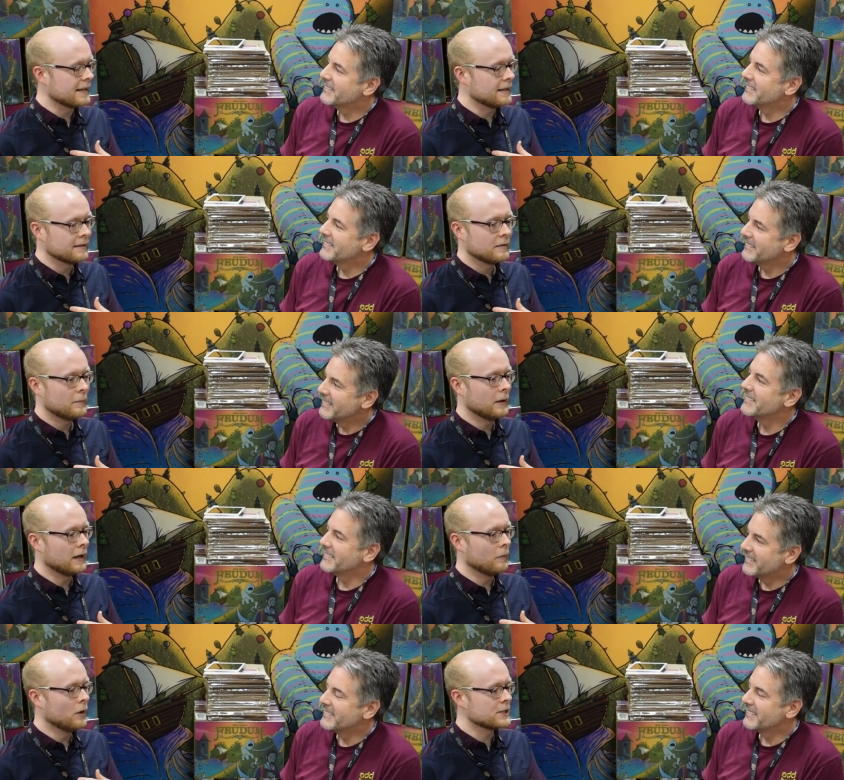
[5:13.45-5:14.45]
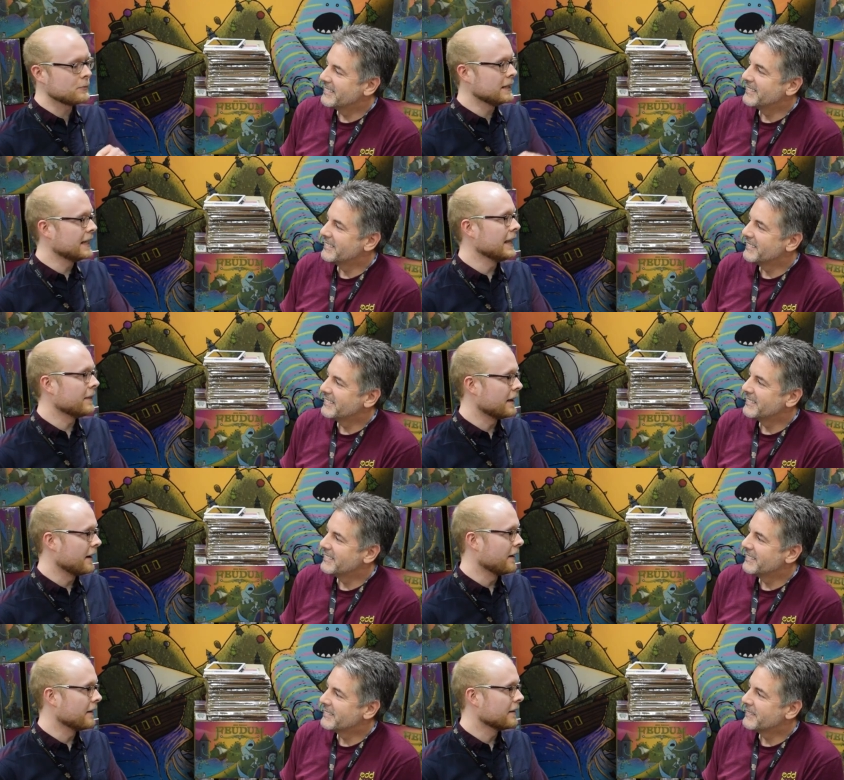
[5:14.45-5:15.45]
Speaker 1: in, but once we get
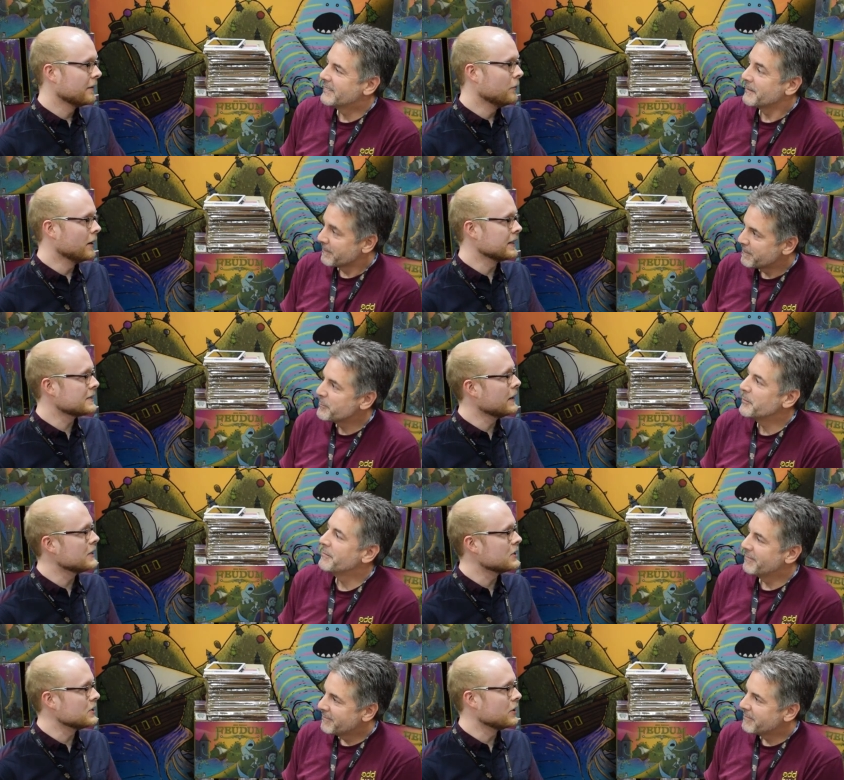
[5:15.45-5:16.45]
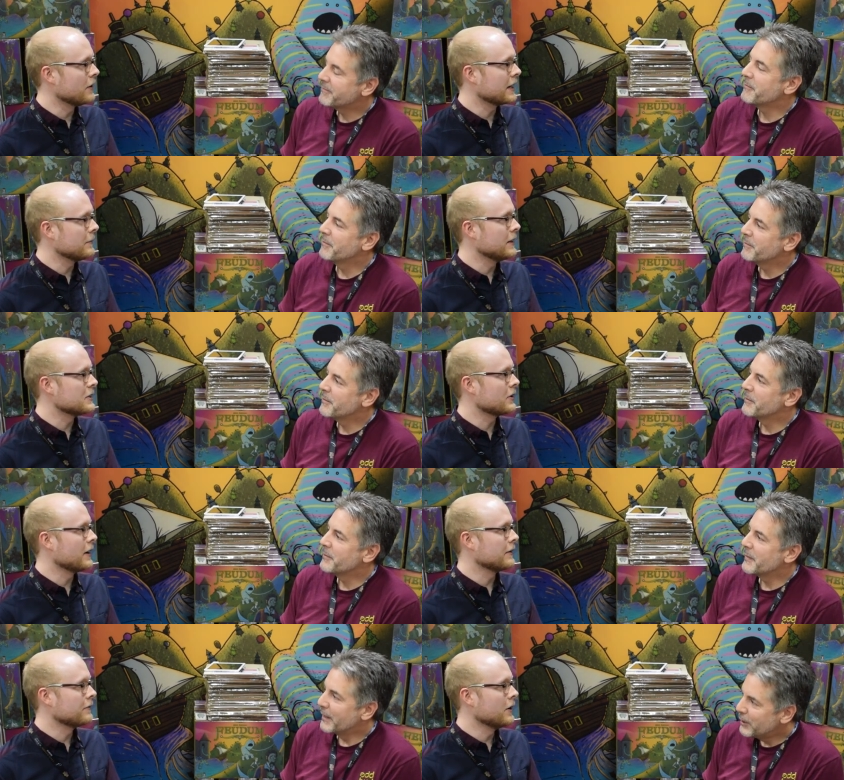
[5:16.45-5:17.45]
there, what expansion do you recommend
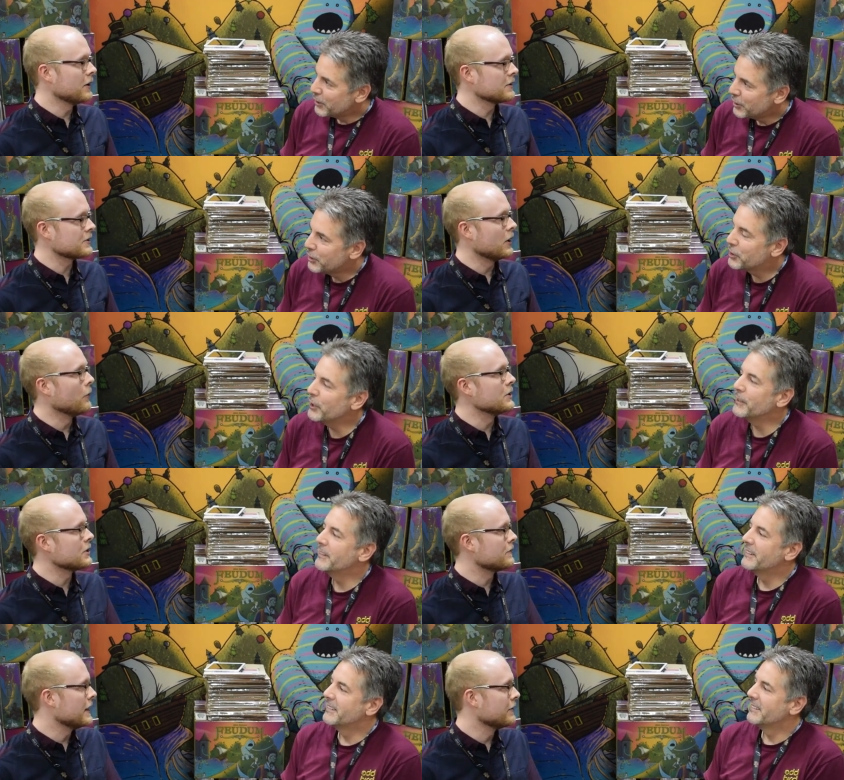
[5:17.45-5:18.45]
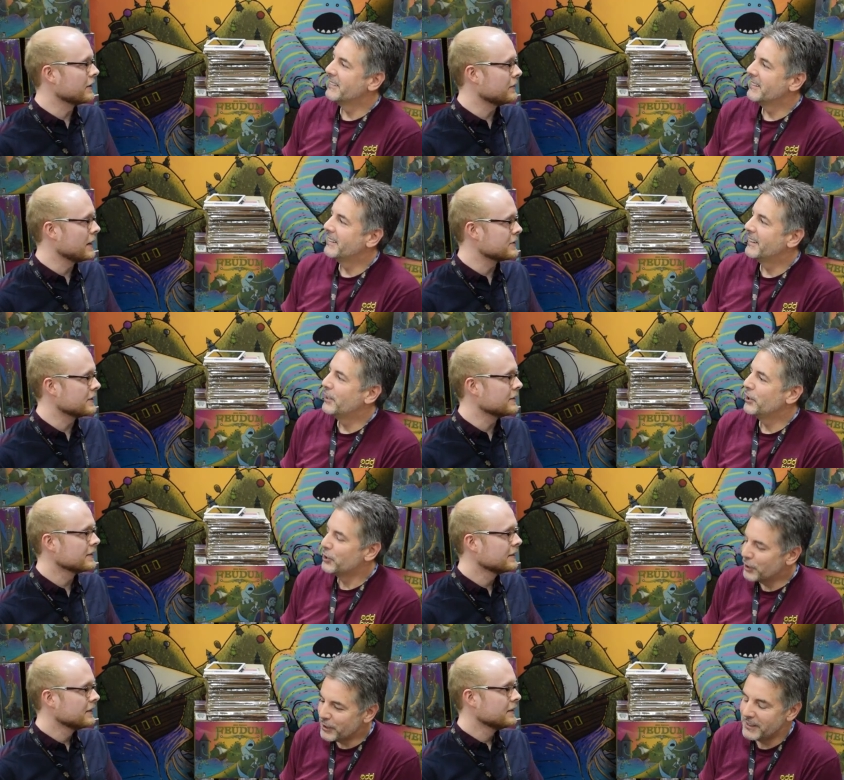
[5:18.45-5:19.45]
trying first, or what's your favorite expansion?
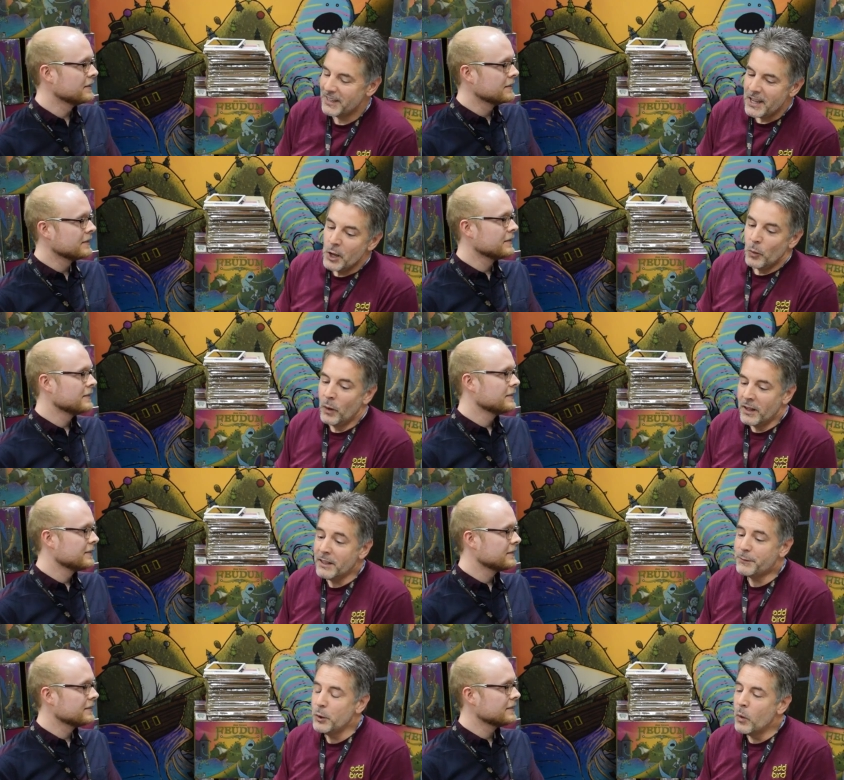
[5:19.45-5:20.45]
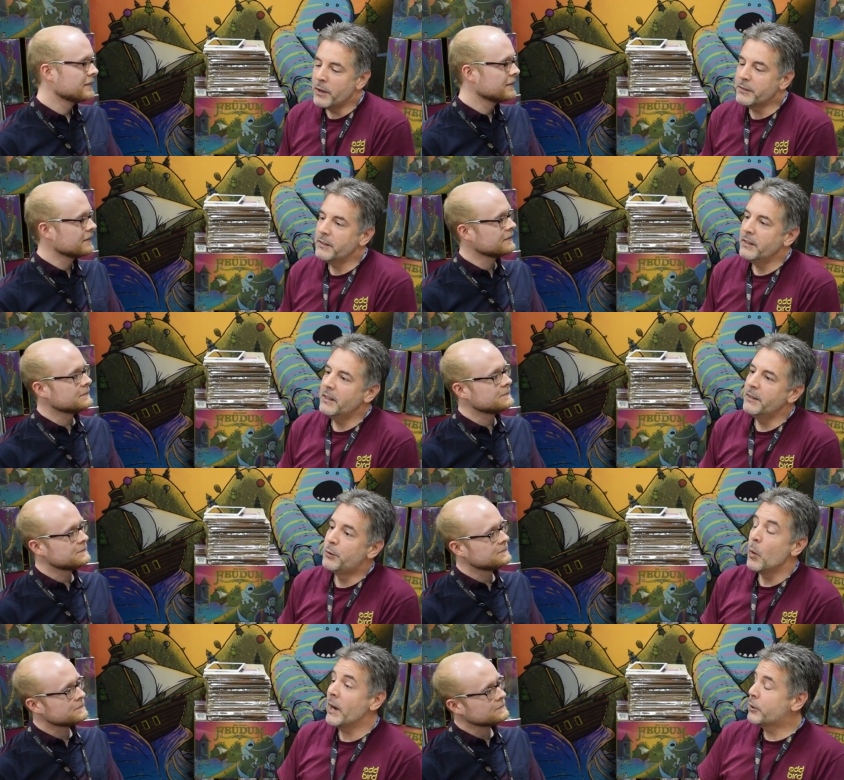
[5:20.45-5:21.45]
Speaker 2: Sure. Well, if you want, if
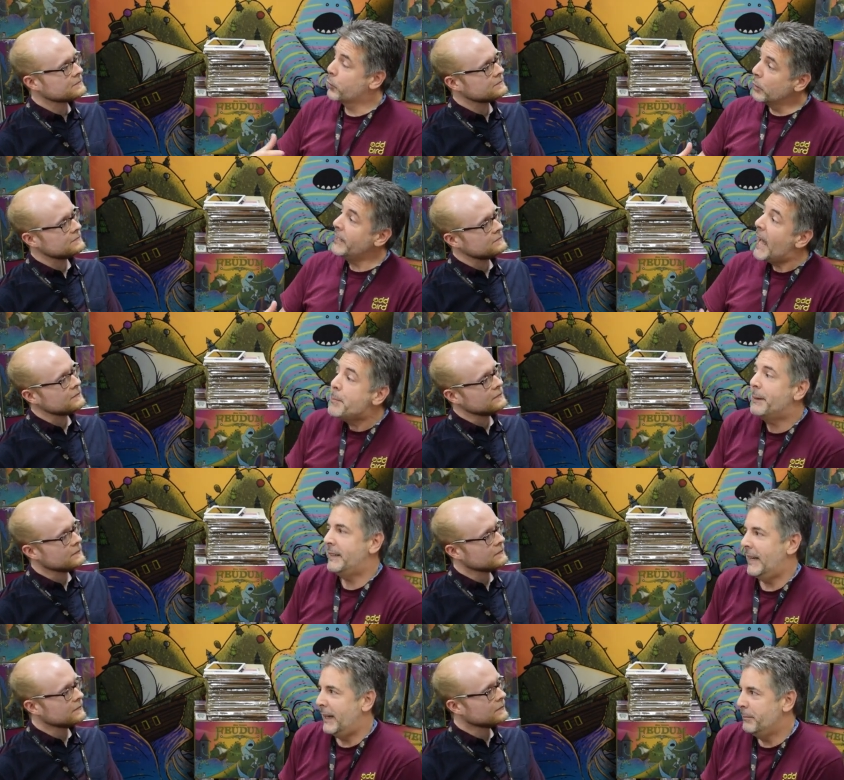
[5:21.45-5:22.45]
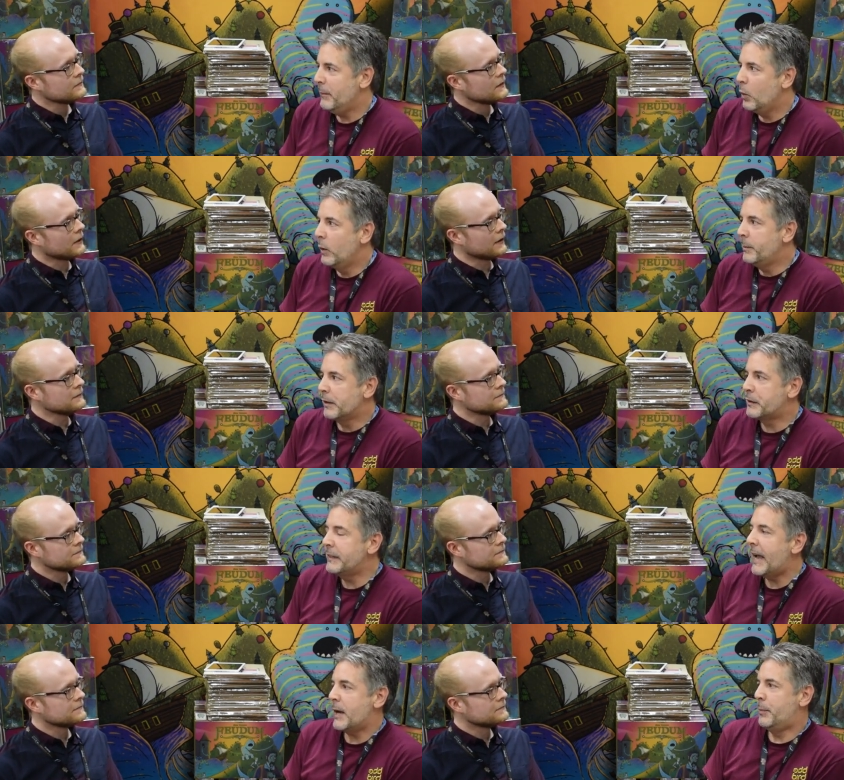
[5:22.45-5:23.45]
you want a truly epic game, Windmills and
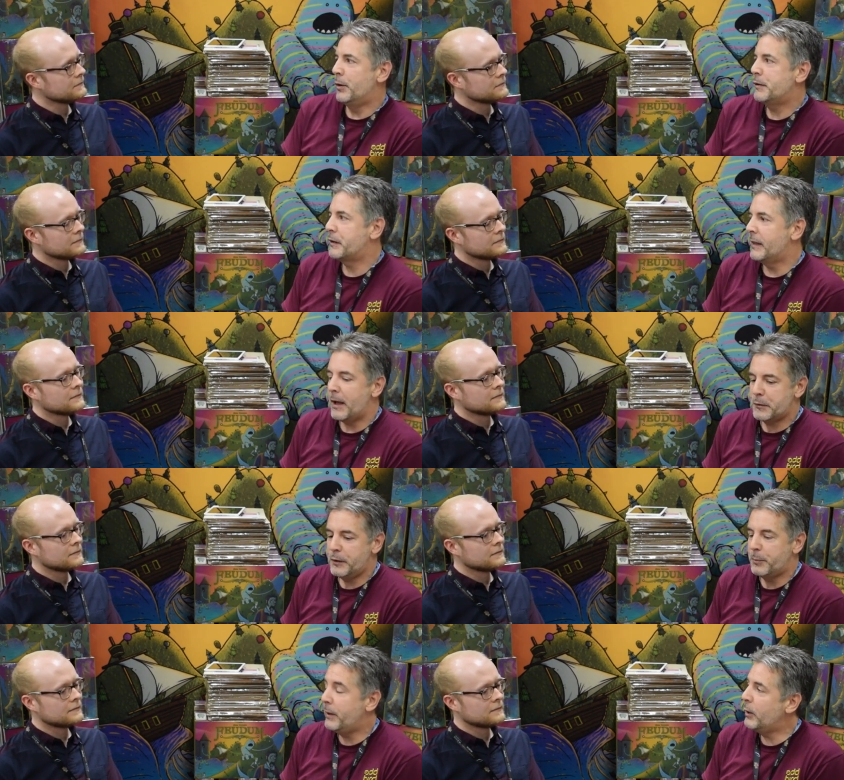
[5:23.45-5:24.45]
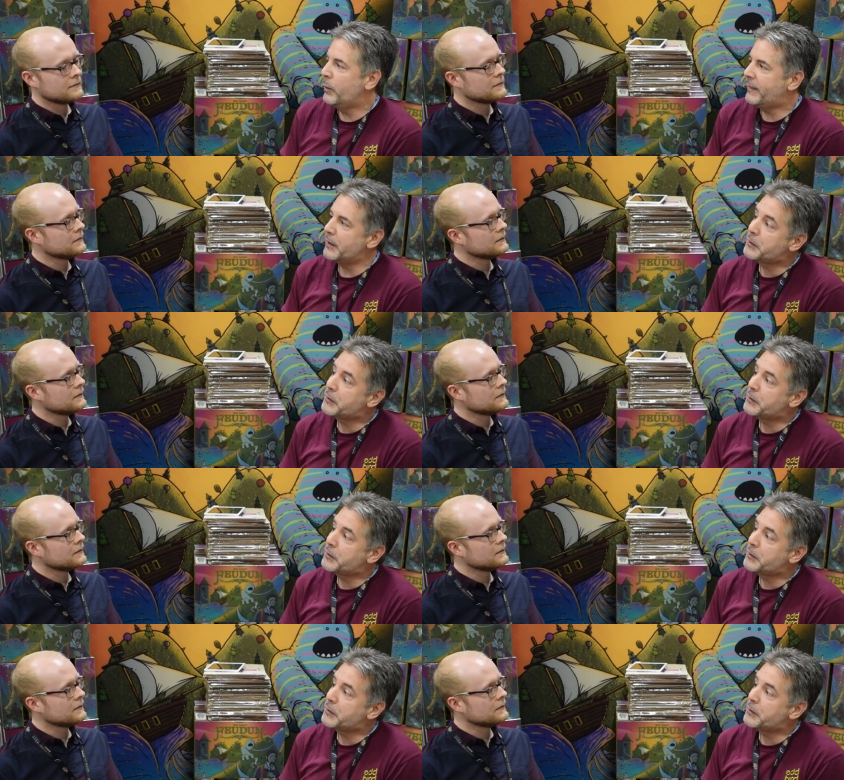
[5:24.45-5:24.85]
Catapults allows you to play with a